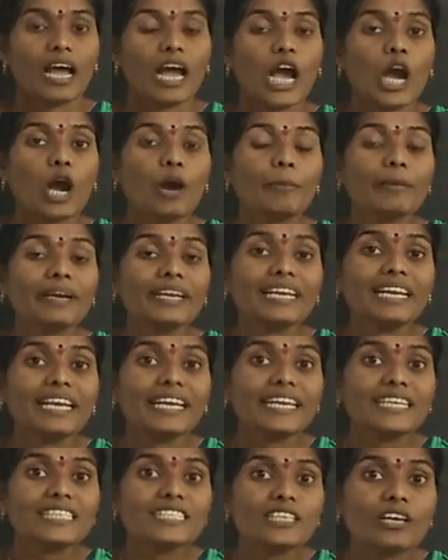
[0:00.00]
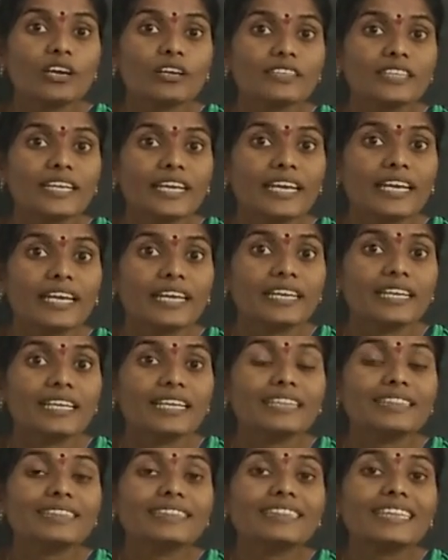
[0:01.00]
How many layers are there?
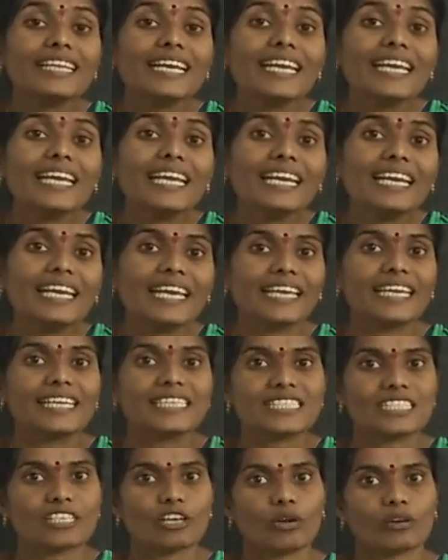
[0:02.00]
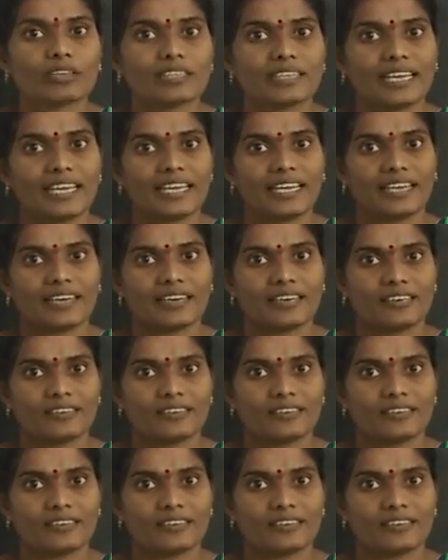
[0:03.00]
3 layers are there.